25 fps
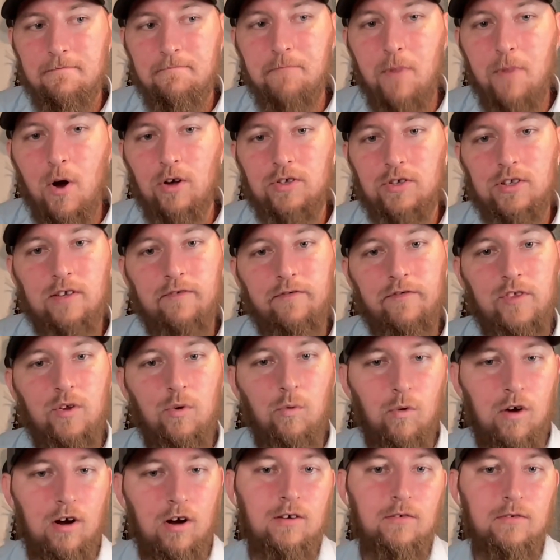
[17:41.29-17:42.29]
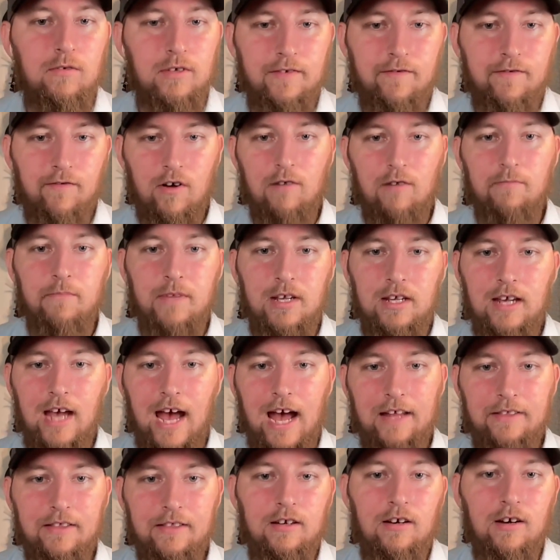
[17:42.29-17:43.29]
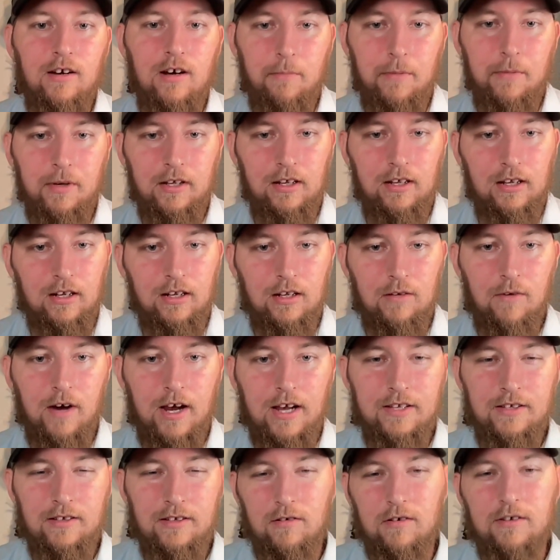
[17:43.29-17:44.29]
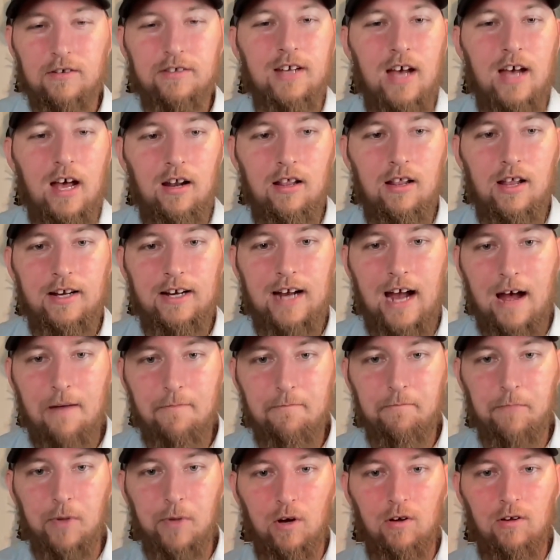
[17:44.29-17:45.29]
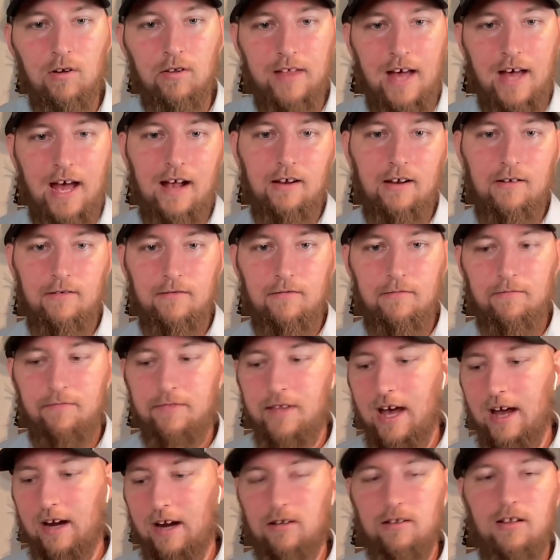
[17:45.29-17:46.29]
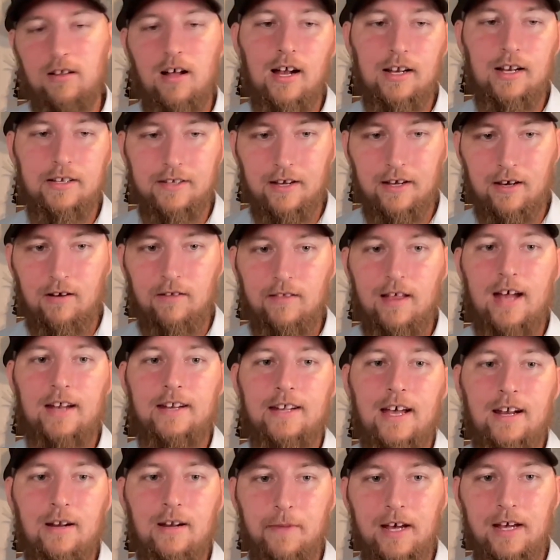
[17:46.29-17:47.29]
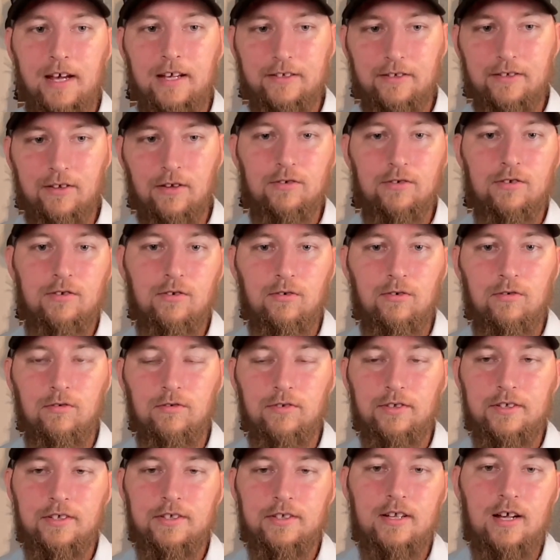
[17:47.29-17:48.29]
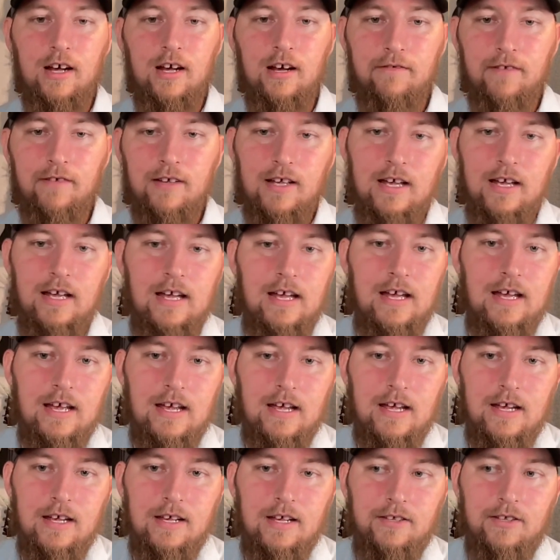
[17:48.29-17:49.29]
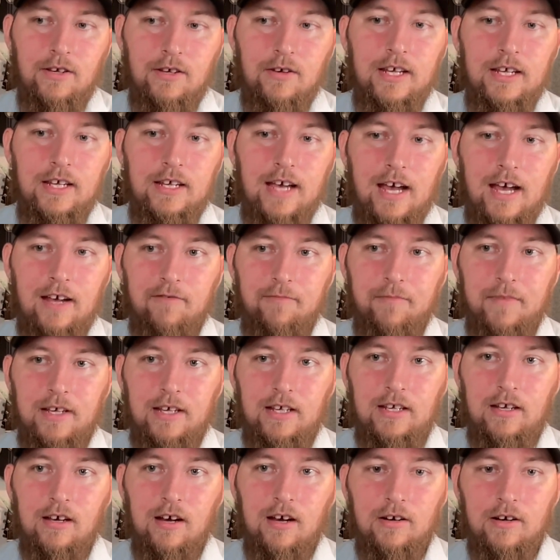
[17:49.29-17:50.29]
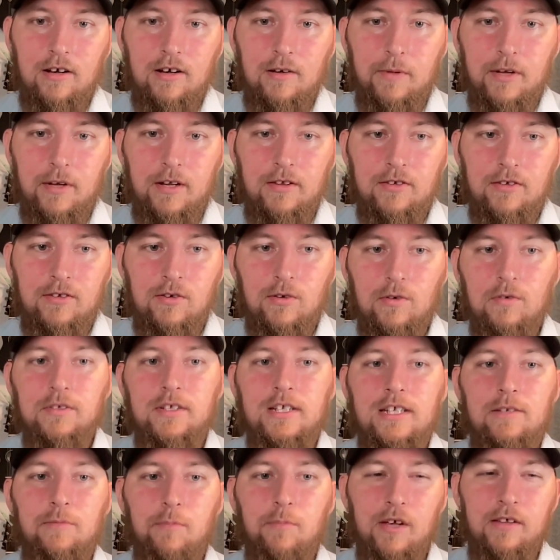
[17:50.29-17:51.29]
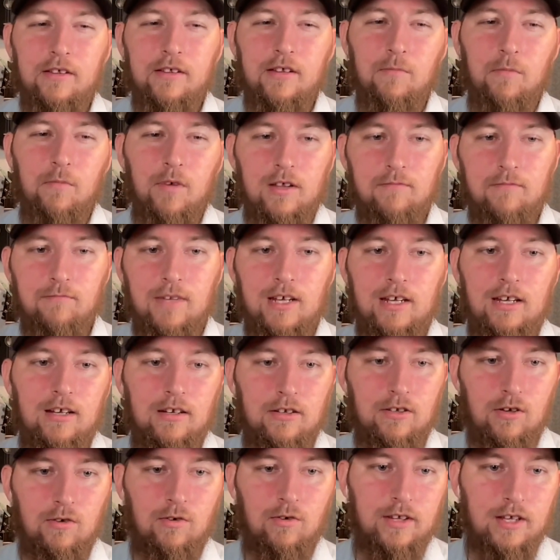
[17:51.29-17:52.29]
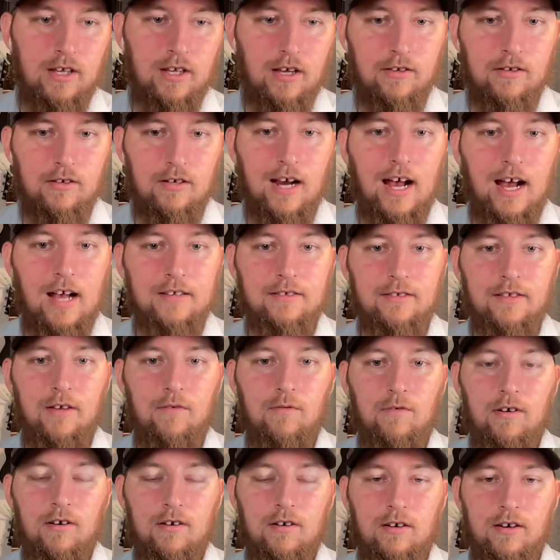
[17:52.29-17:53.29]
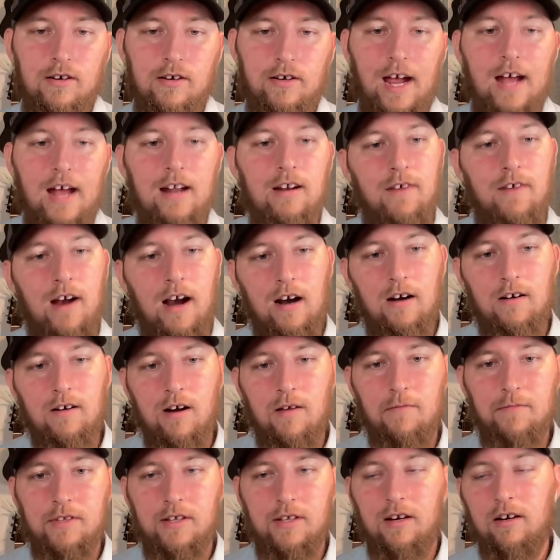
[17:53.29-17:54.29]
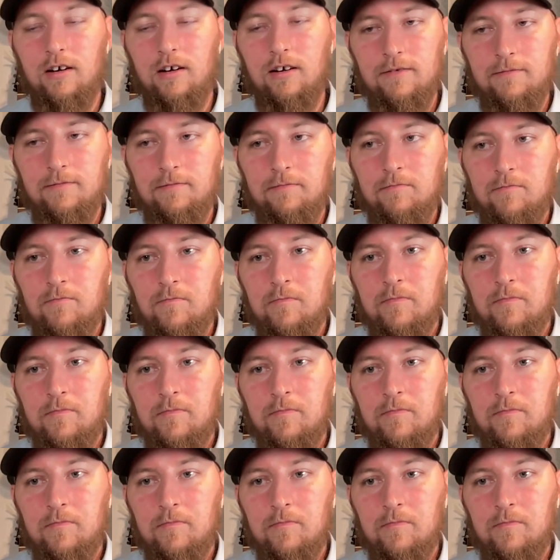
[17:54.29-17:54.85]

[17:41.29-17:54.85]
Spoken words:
most of the work was from me at the company anyway. So it's kind of like I built that clientele, that database, those tools and stuff. So he gave me a good bit of the tools. He split them with me and 2 of the other guys that were kind of higher up there.